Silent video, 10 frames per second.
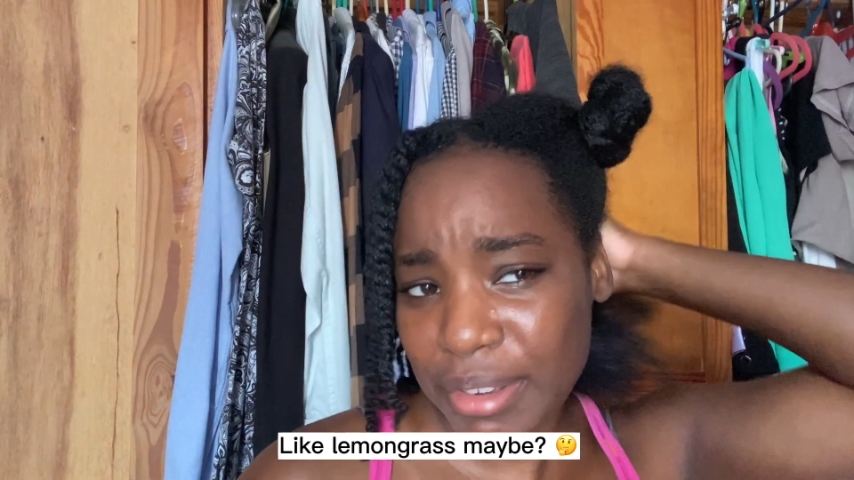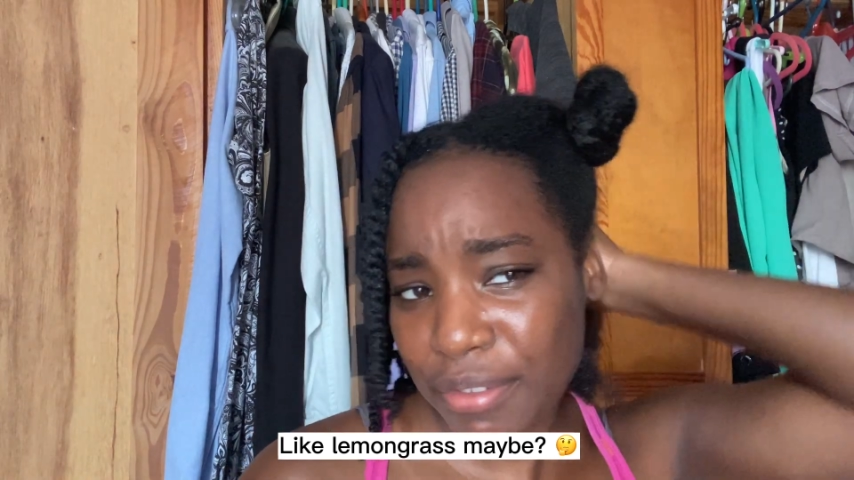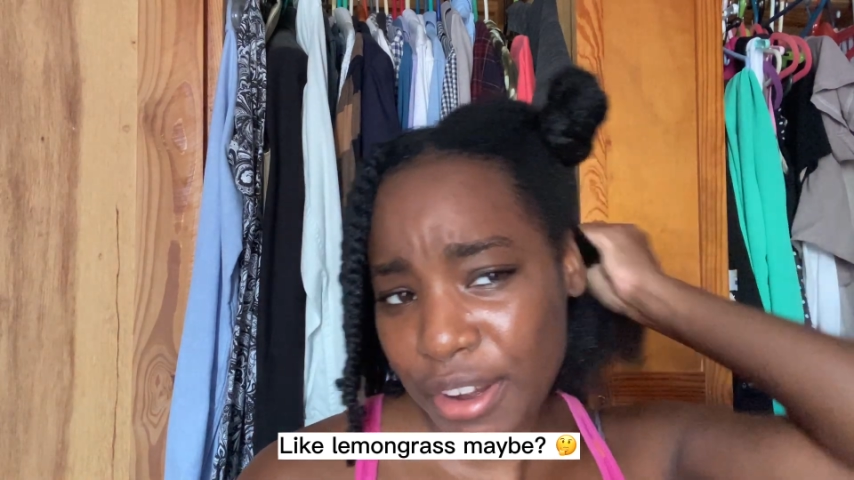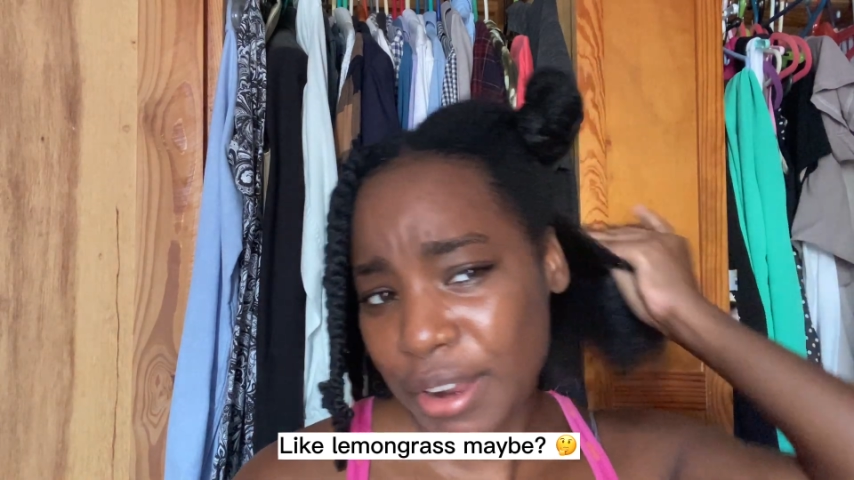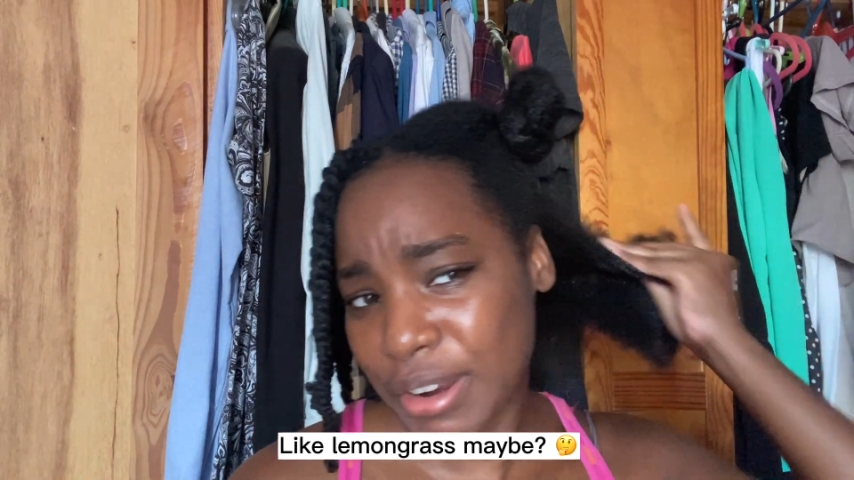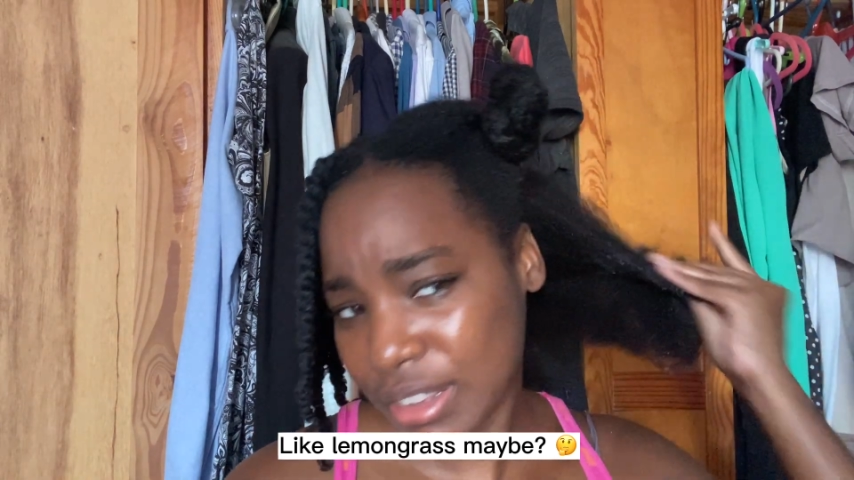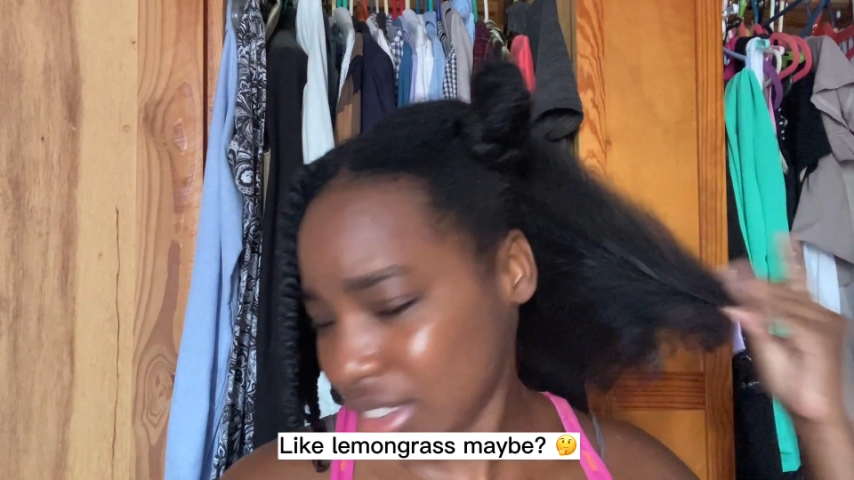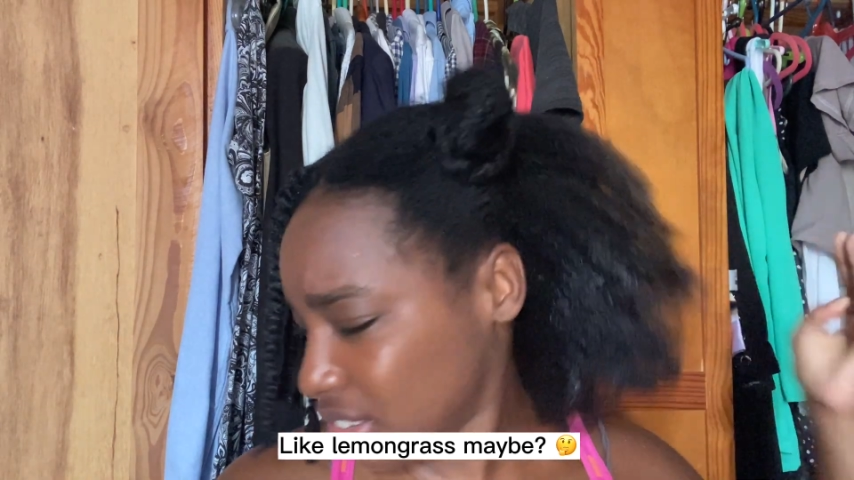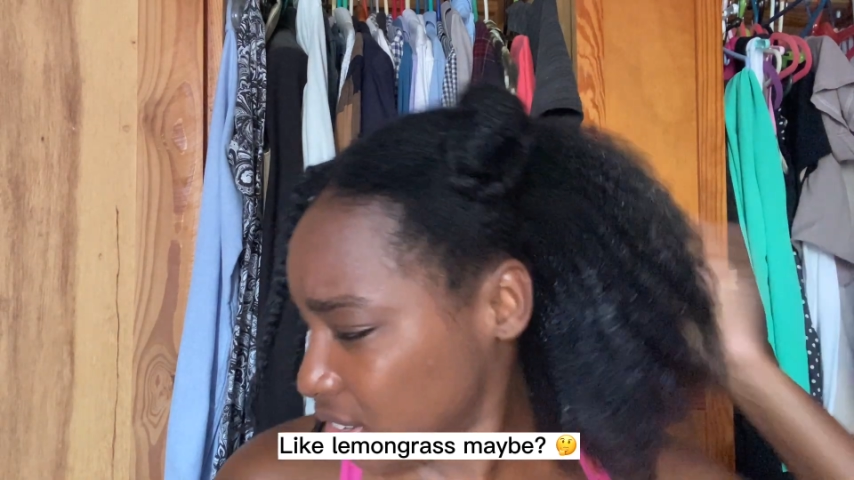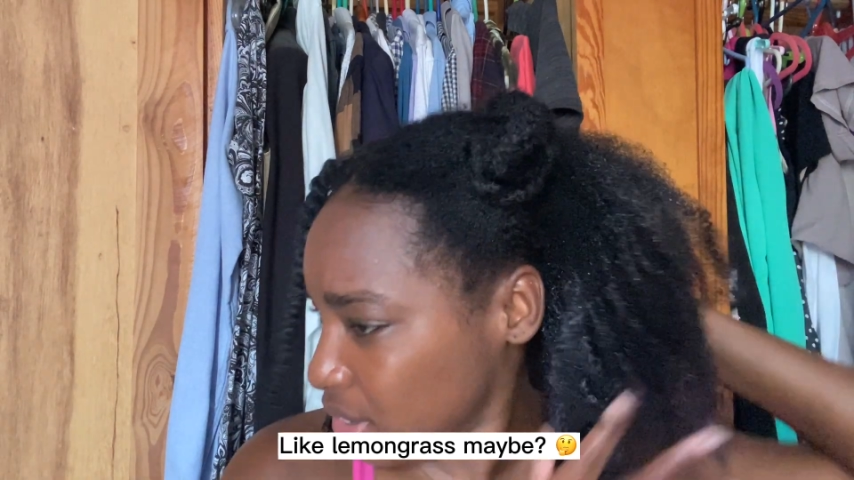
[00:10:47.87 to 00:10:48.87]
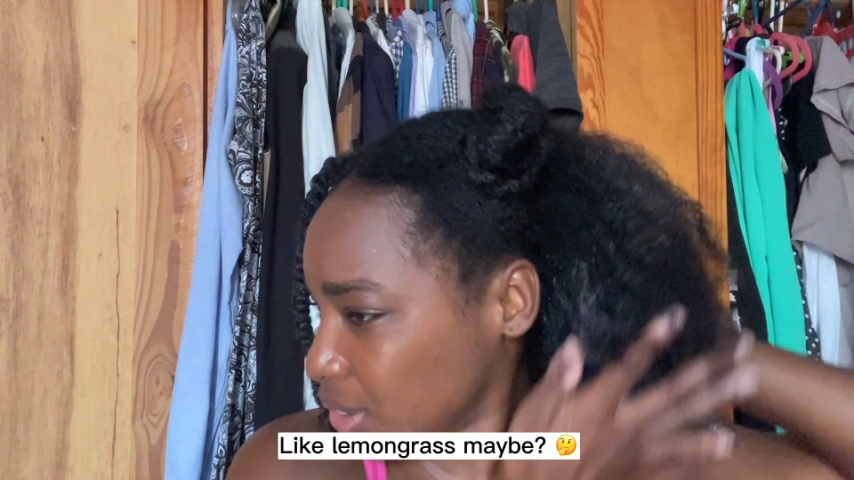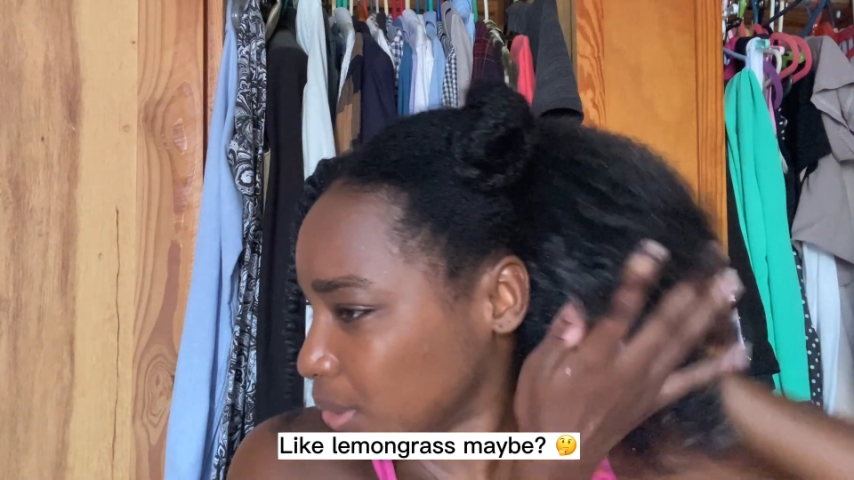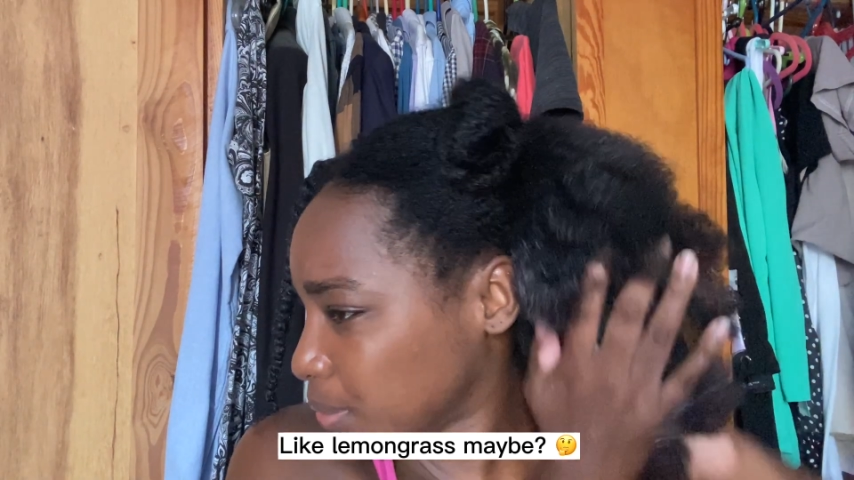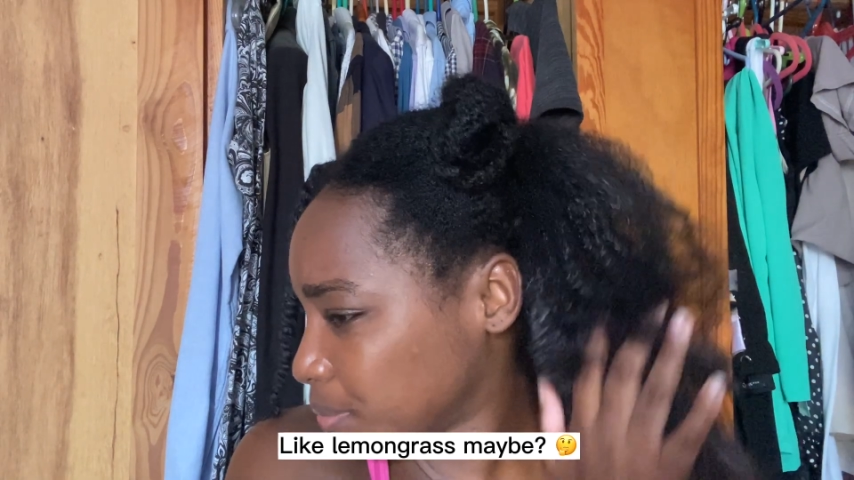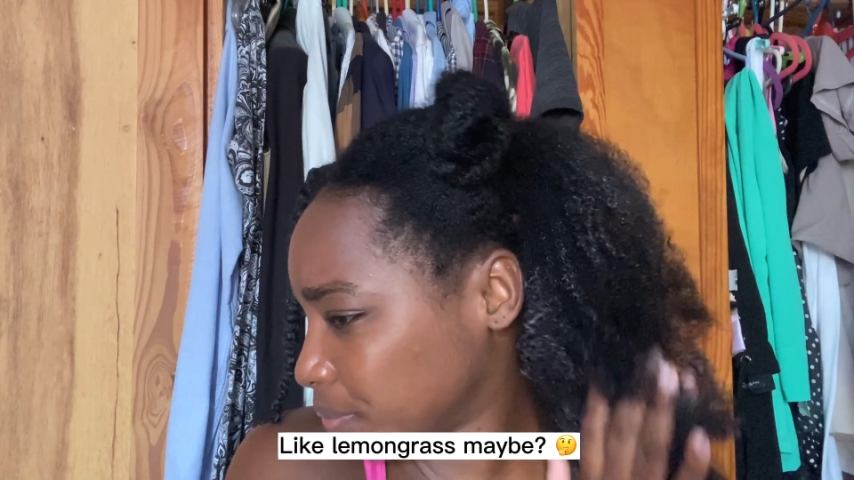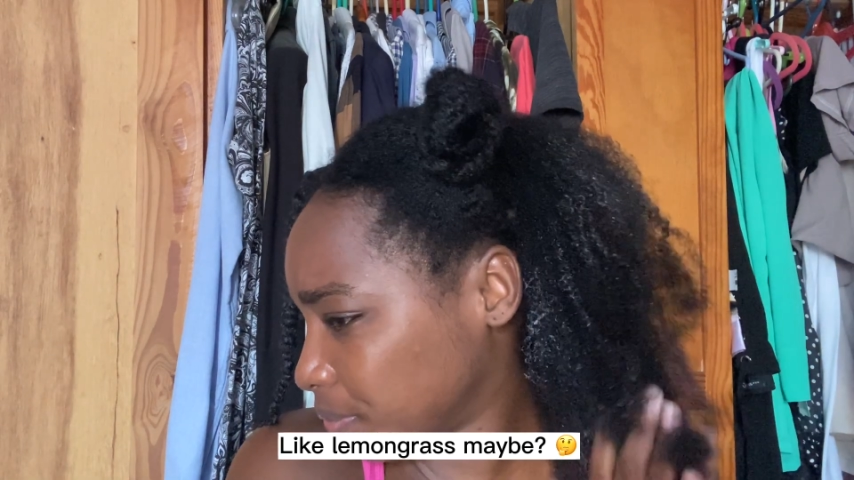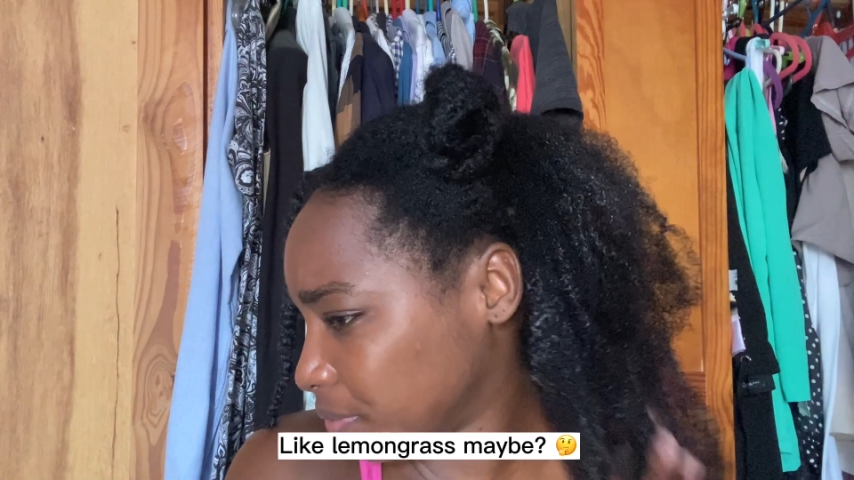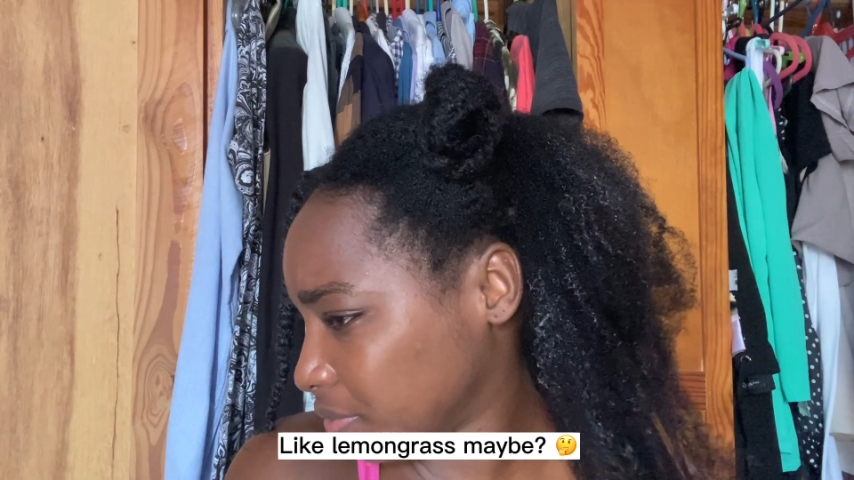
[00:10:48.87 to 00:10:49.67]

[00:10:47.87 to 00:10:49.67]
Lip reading: fragrance to you though.